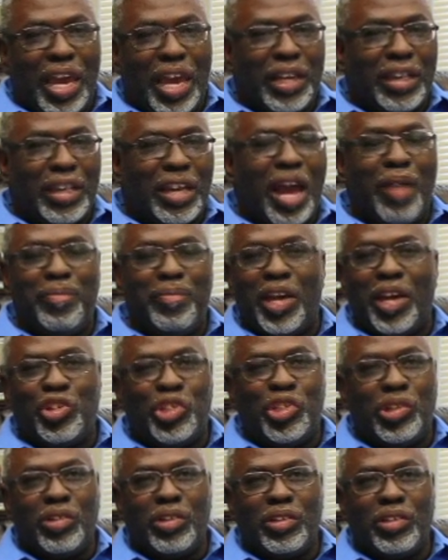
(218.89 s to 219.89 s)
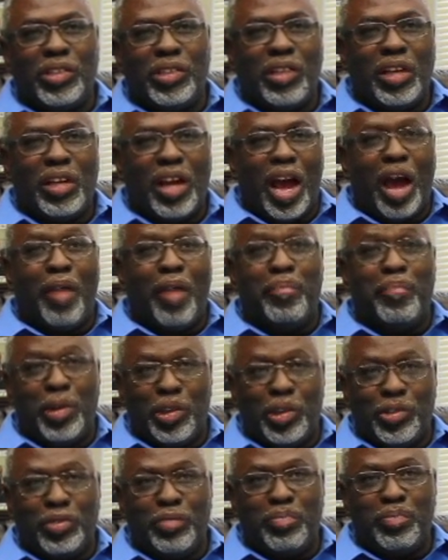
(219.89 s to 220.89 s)
it, I'm not sure. I'm
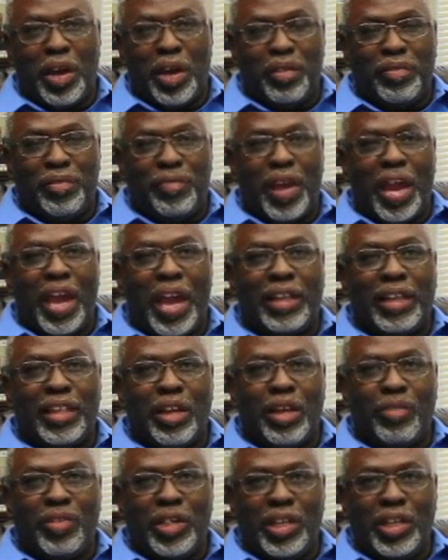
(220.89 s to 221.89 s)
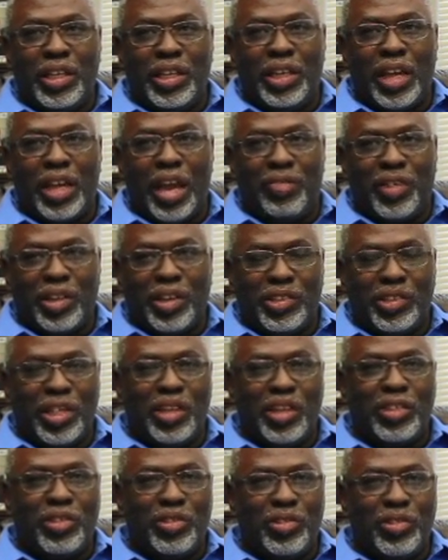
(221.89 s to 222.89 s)
puzzled by the fact that we have
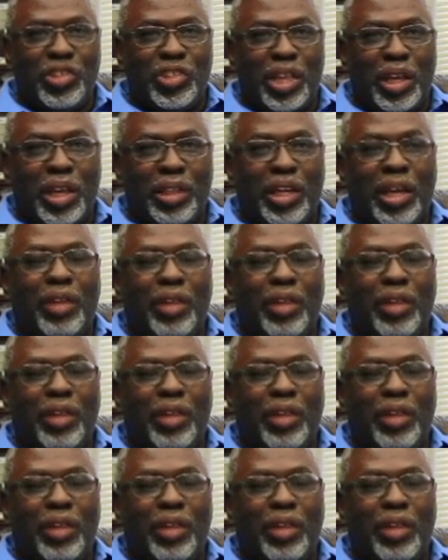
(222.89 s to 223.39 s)
continued to do the same thing. And